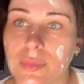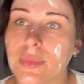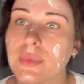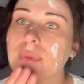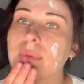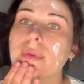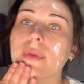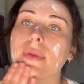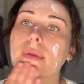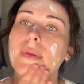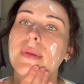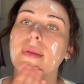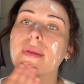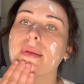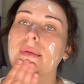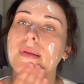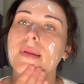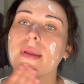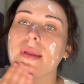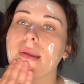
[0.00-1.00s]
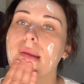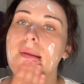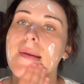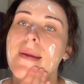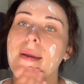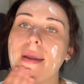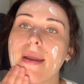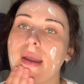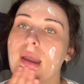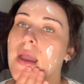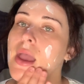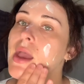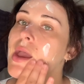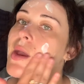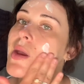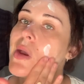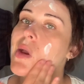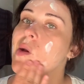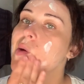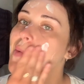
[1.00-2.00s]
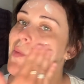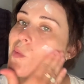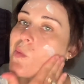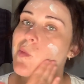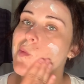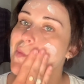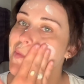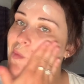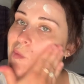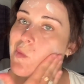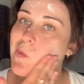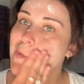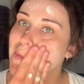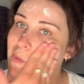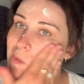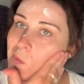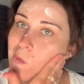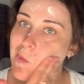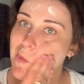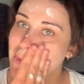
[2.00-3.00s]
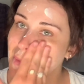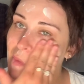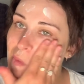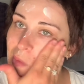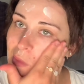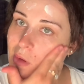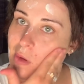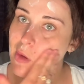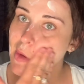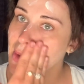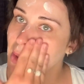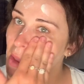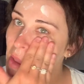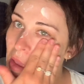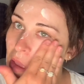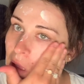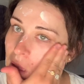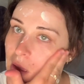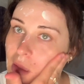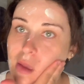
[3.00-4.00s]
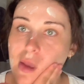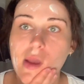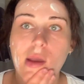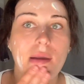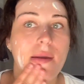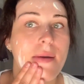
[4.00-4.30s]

as normal, make sure it's evenly spread over your face.